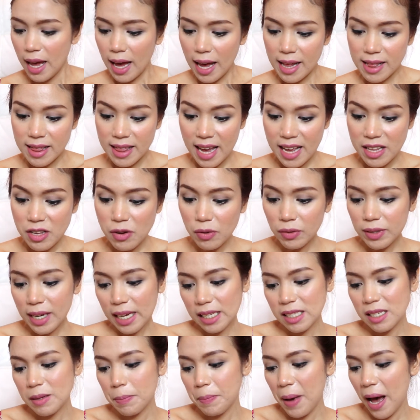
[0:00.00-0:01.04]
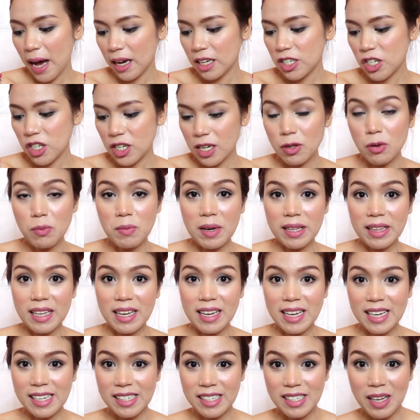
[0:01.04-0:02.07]
And then, yung next package na
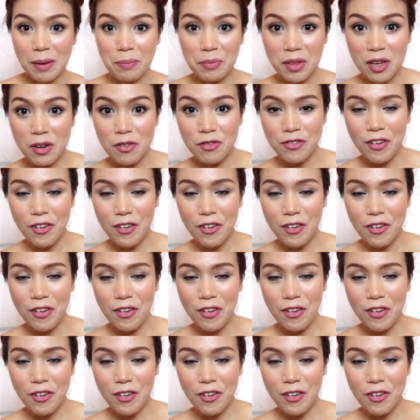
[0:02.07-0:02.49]
dumating is something